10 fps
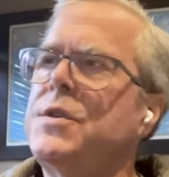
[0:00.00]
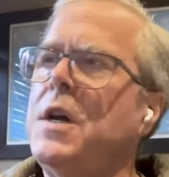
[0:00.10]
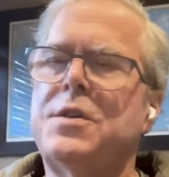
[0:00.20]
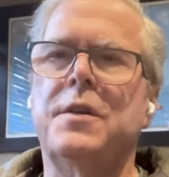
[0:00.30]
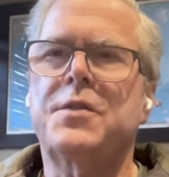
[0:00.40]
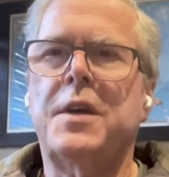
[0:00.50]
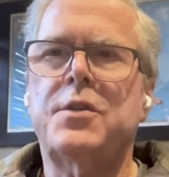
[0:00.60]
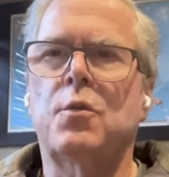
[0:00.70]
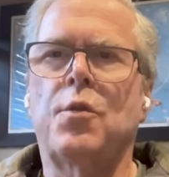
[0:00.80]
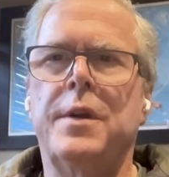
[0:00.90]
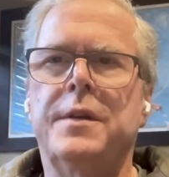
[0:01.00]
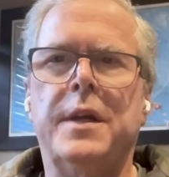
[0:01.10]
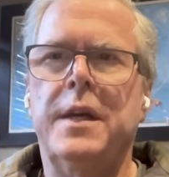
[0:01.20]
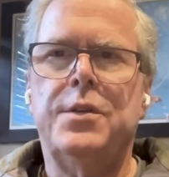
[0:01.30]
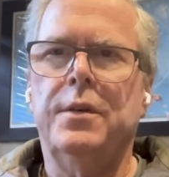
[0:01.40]
discussion mm-hmm. of sexual
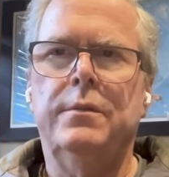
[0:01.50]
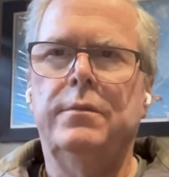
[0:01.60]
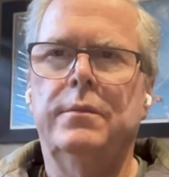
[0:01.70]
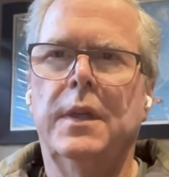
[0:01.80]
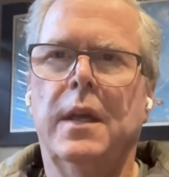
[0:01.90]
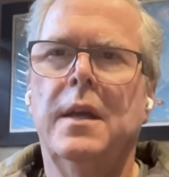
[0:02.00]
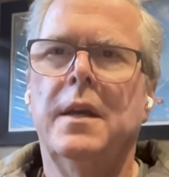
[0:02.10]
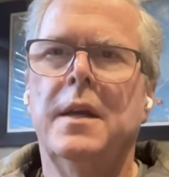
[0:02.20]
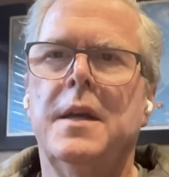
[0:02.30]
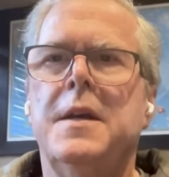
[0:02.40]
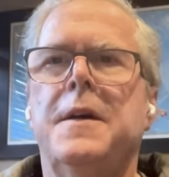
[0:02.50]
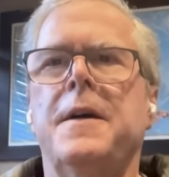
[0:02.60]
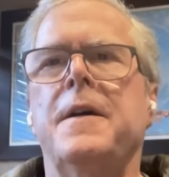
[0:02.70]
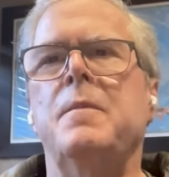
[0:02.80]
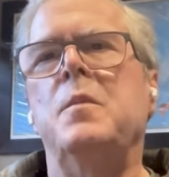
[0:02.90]
orientation. Um,